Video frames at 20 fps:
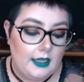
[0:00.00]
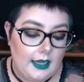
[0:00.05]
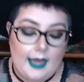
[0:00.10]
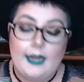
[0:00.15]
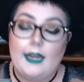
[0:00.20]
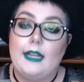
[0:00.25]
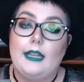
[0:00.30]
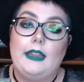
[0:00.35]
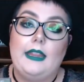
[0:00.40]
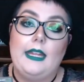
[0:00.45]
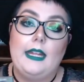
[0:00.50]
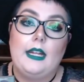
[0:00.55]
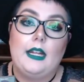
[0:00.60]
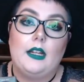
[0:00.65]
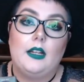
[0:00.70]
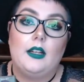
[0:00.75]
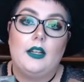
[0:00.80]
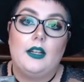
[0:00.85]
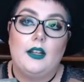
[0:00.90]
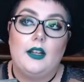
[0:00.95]
I think
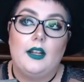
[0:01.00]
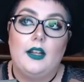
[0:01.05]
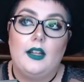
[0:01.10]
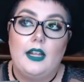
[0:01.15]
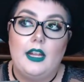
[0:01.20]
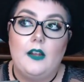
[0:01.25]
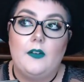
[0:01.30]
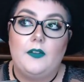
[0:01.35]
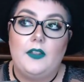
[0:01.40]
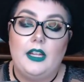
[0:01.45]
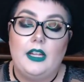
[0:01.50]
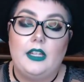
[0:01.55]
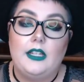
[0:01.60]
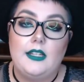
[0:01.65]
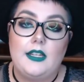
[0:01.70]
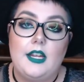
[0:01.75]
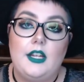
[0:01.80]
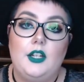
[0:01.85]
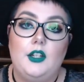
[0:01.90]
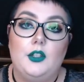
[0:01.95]
if they
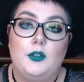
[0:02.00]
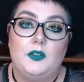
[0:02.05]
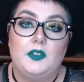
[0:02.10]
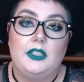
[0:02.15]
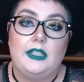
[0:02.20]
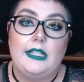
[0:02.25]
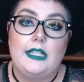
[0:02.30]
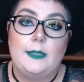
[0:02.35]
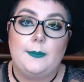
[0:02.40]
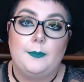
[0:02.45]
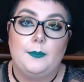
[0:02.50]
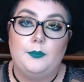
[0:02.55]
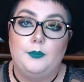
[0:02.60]
continue to release